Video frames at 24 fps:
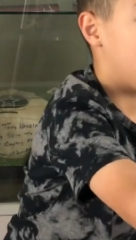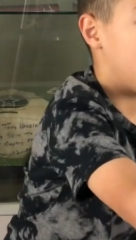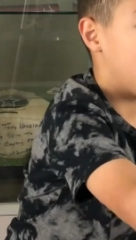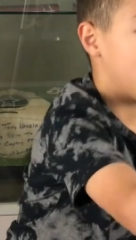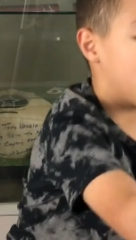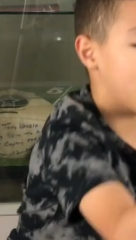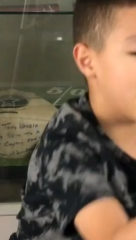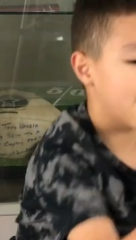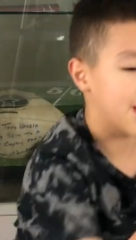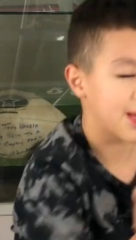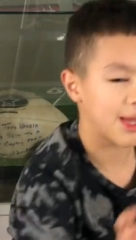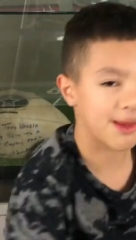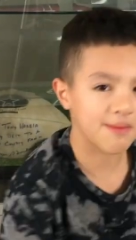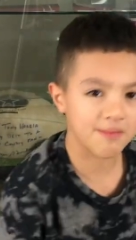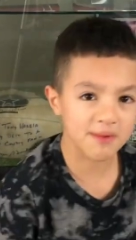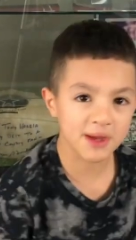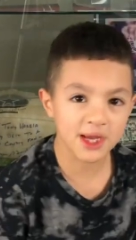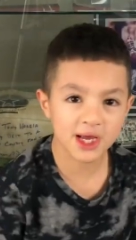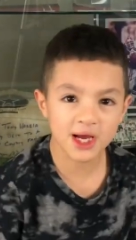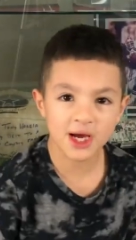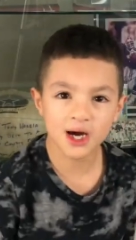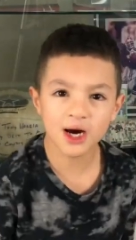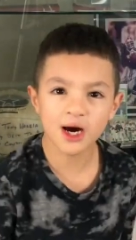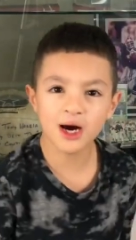is
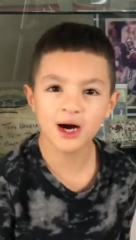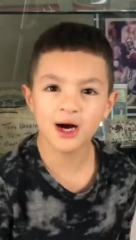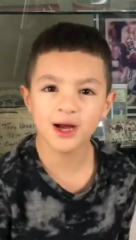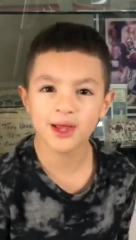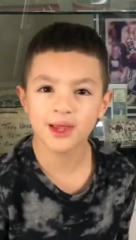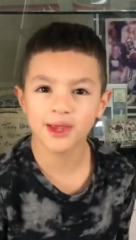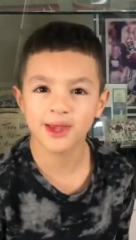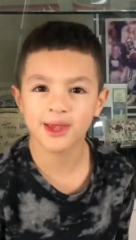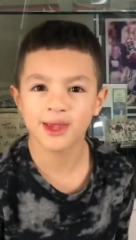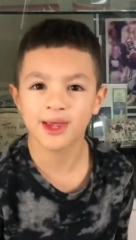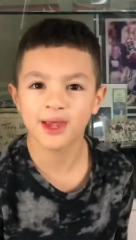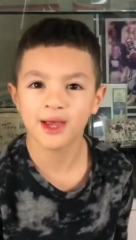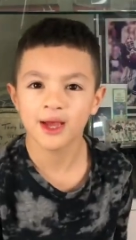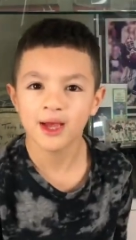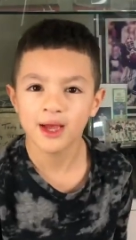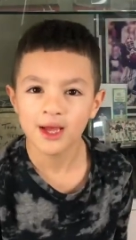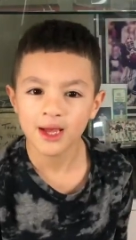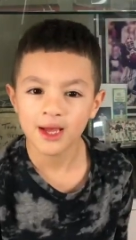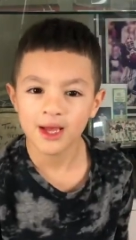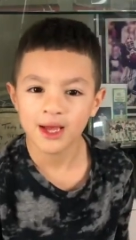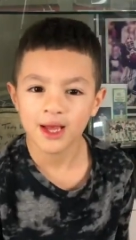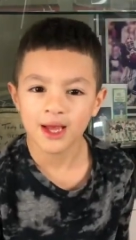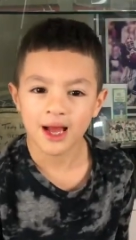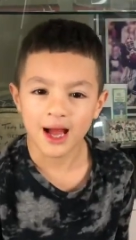because
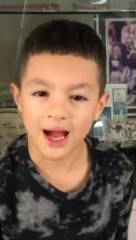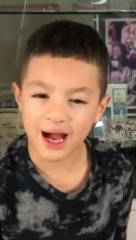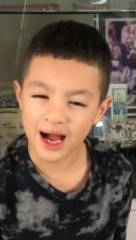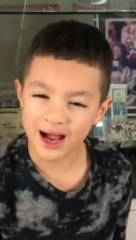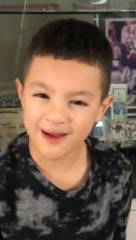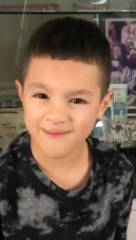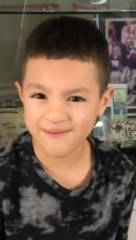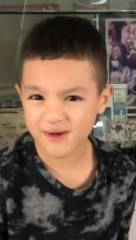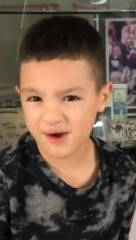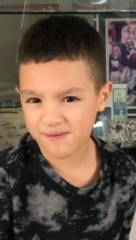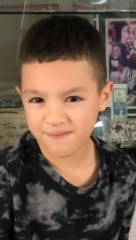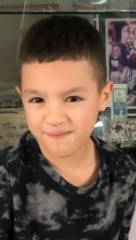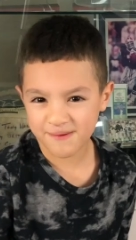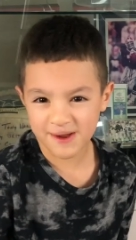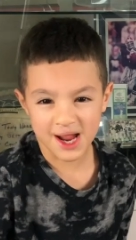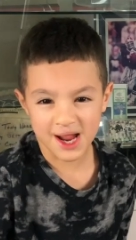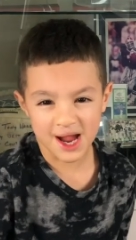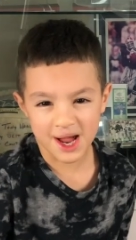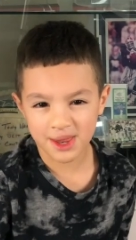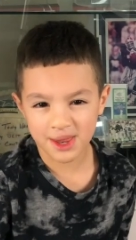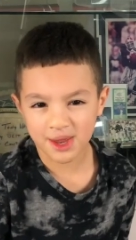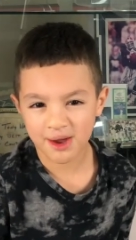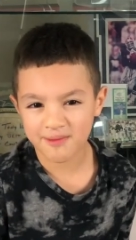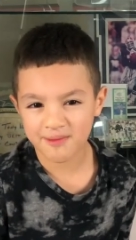I'm a
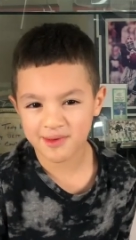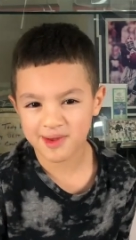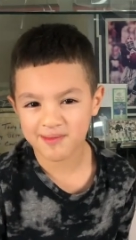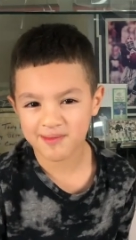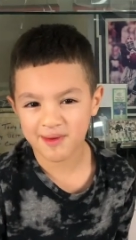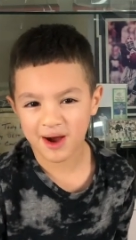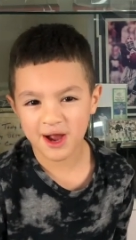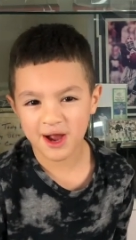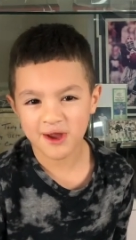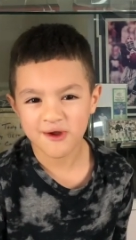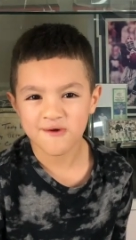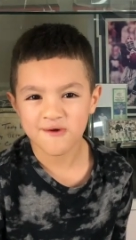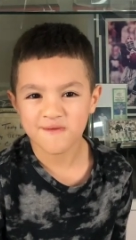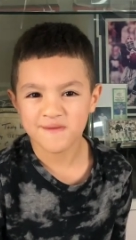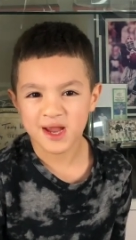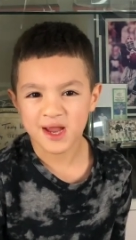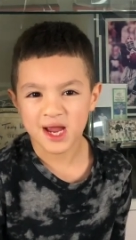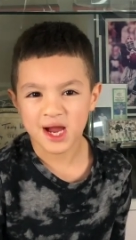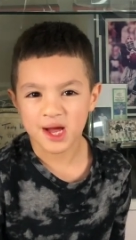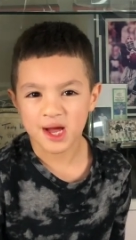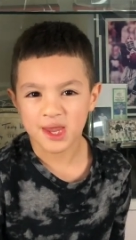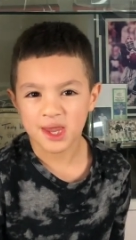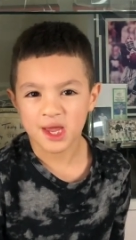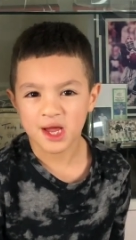fan of
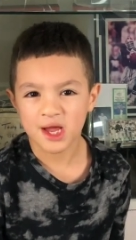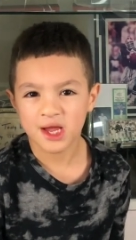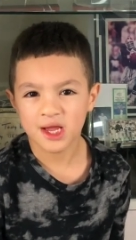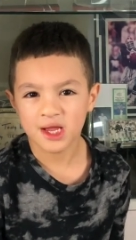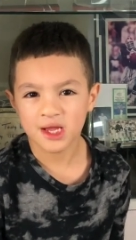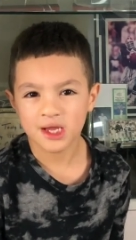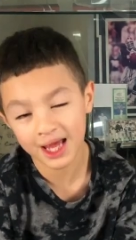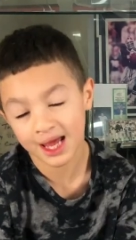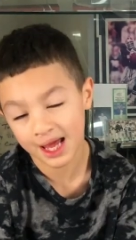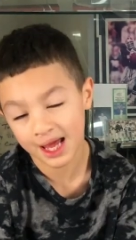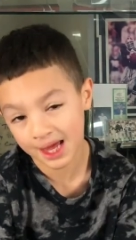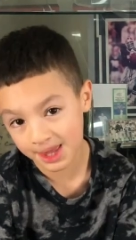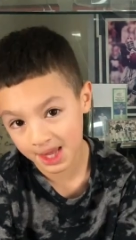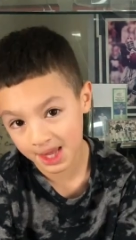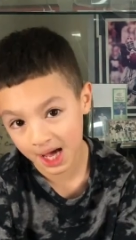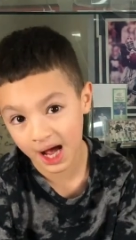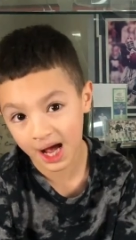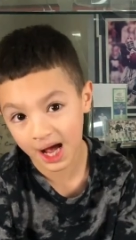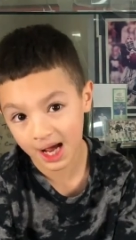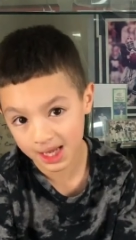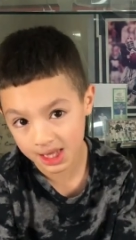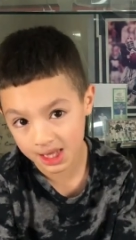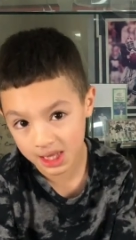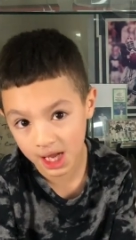Spider-Man and
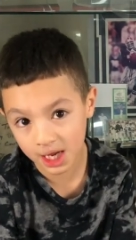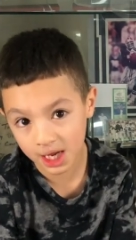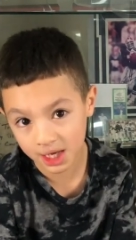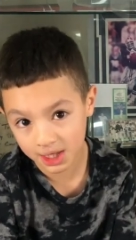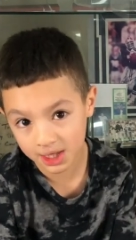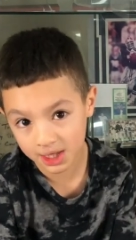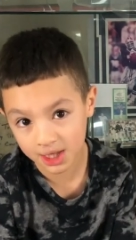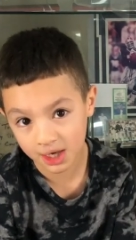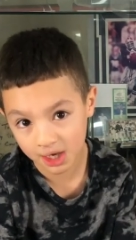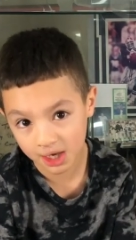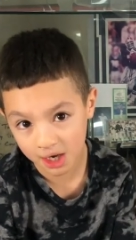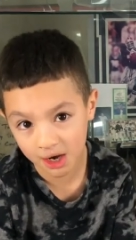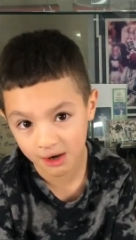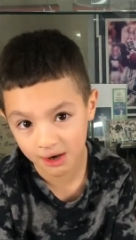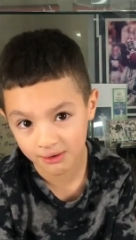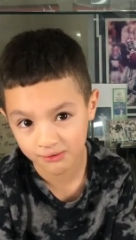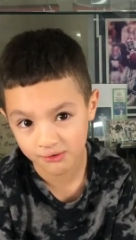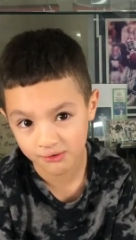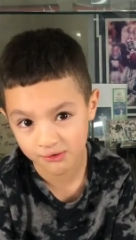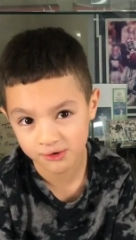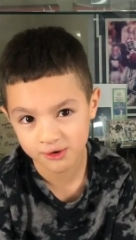I like the cover.